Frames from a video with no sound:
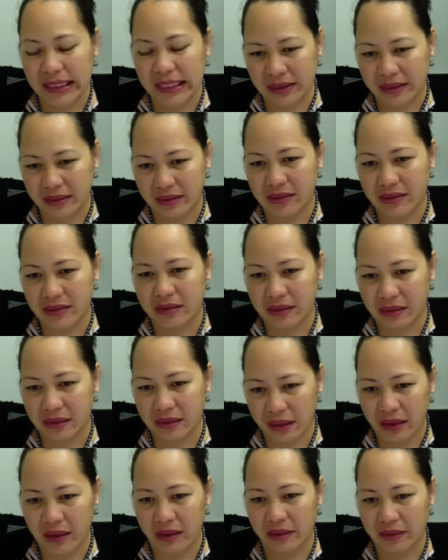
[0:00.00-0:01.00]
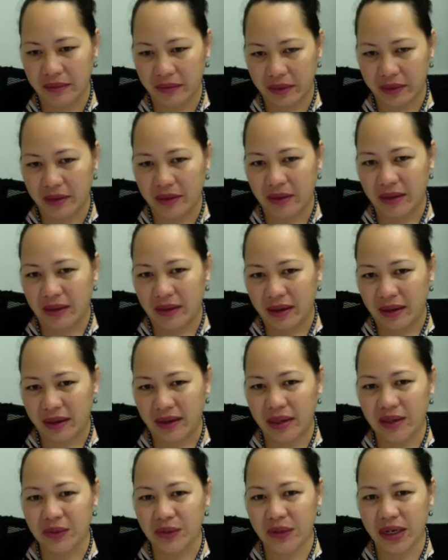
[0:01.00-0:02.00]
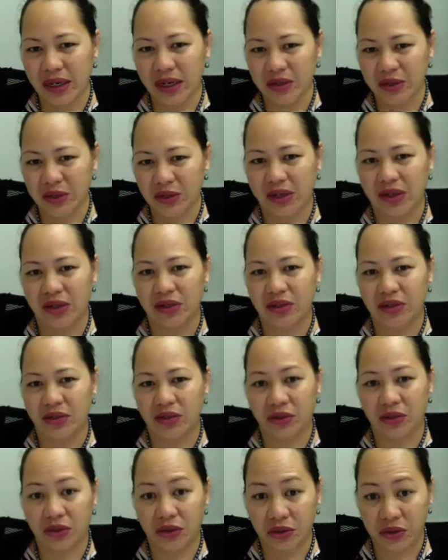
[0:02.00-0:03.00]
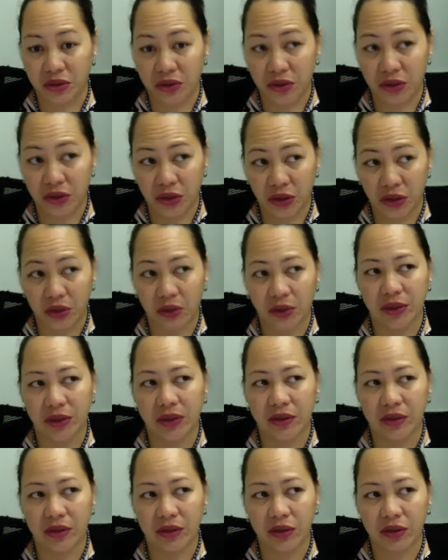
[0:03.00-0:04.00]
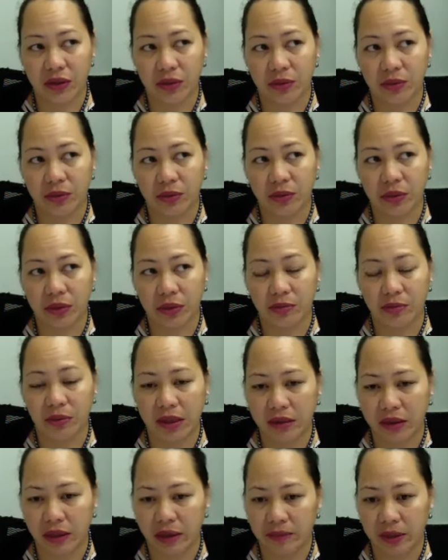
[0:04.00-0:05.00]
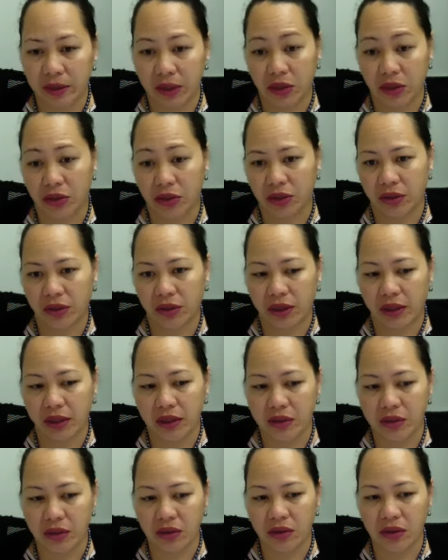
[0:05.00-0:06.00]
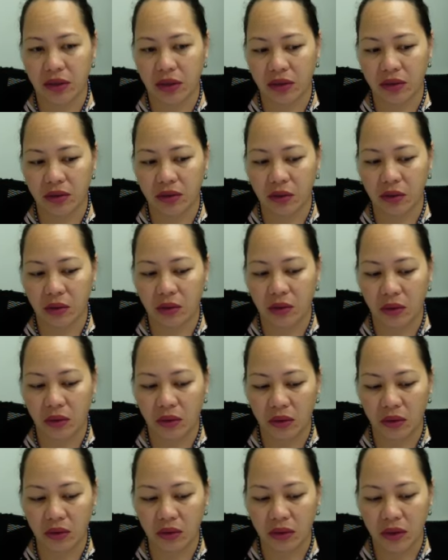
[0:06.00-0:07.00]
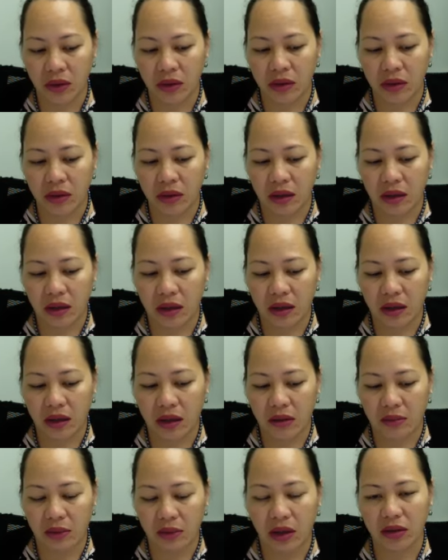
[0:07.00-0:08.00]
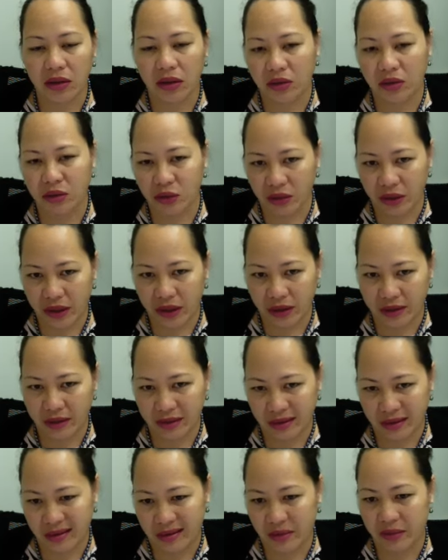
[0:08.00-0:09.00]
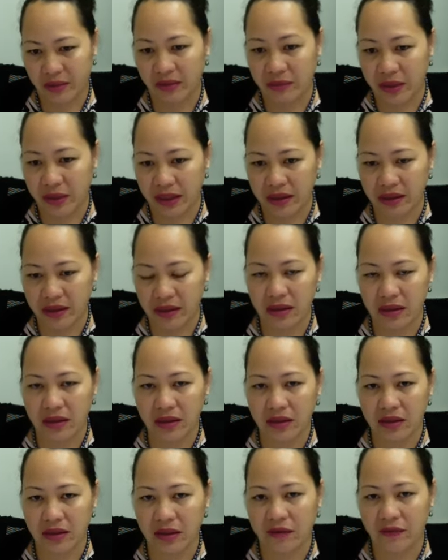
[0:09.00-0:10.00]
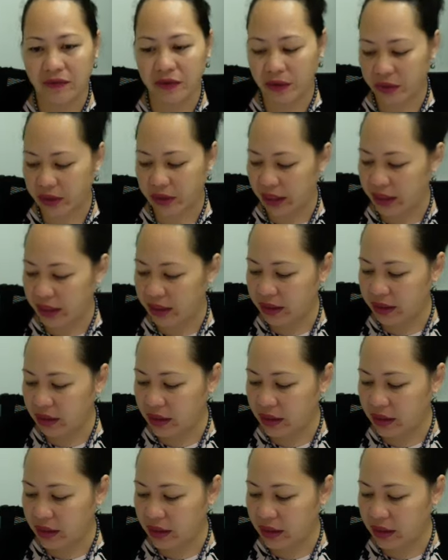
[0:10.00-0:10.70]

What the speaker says: Yes. Yeah. And that's what I try to do, is to paint that picture that it's not all hunky-dory, with business, because I feel like